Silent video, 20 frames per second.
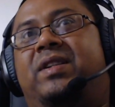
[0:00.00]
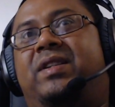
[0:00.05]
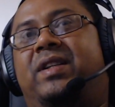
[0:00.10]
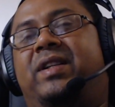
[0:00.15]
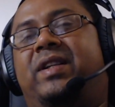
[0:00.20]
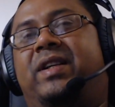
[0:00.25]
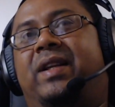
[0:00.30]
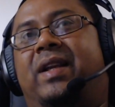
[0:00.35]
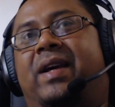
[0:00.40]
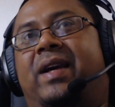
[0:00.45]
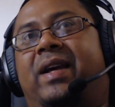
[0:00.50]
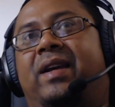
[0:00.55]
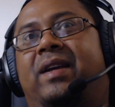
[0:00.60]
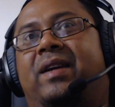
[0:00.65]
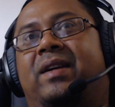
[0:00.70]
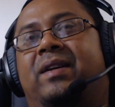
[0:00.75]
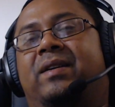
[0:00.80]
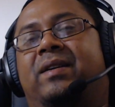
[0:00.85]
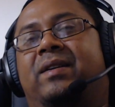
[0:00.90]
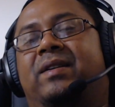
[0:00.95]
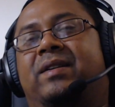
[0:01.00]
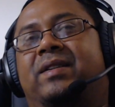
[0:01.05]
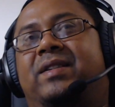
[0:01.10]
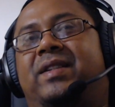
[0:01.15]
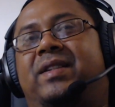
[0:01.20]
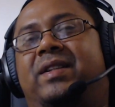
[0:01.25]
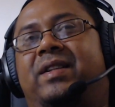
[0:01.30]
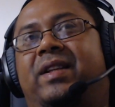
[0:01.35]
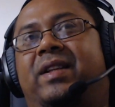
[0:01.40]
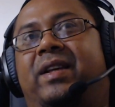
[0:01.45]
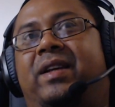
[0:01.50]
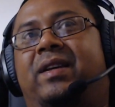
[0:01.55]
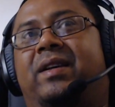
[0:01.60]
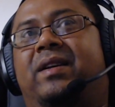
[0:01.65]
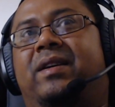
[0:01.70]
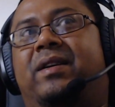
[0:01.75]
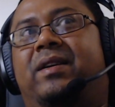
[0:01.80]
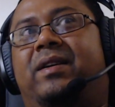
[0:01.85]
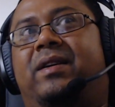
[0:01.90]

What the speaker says: city like Sydney,